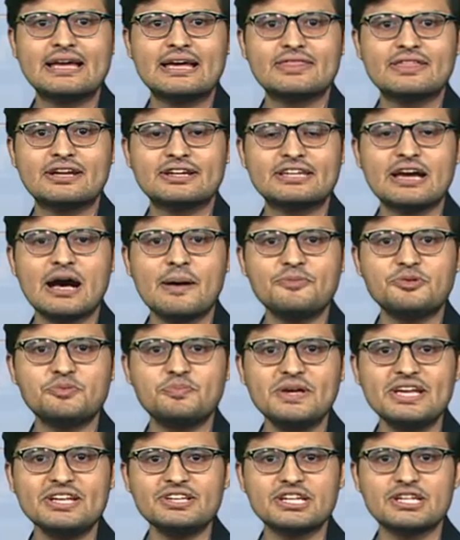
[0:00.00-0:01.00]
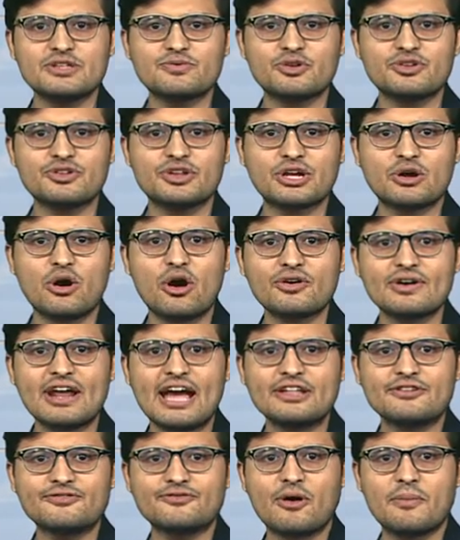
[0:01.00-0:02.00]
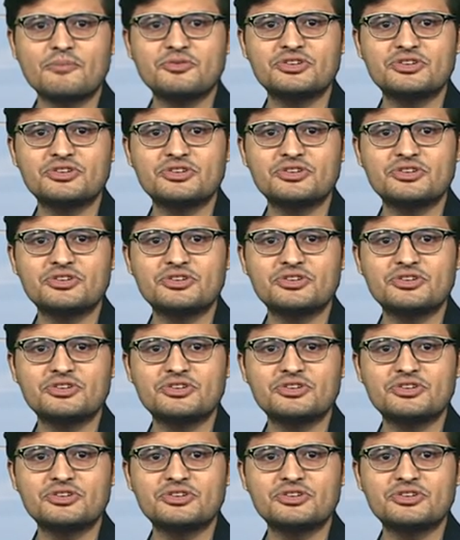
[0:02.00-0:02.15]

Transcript: The term species was recognized from